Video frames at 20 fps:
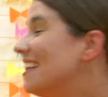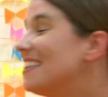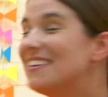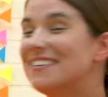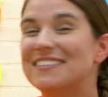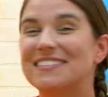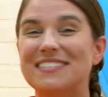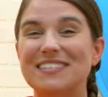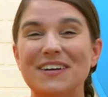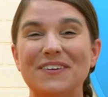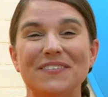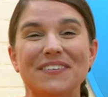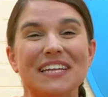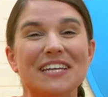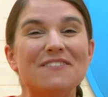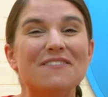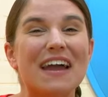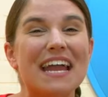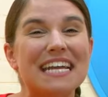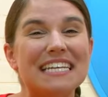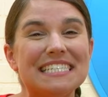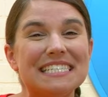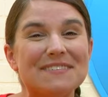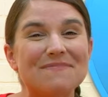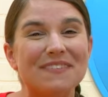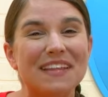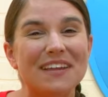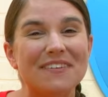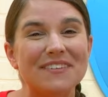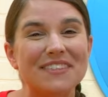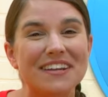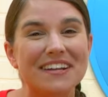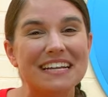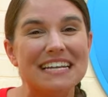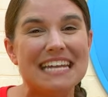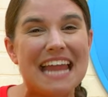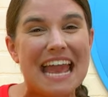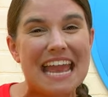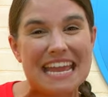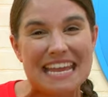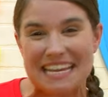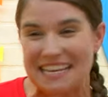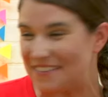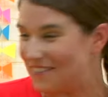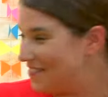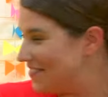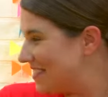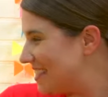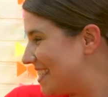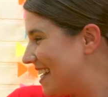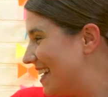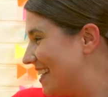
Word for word: There's so many ways to play with our names.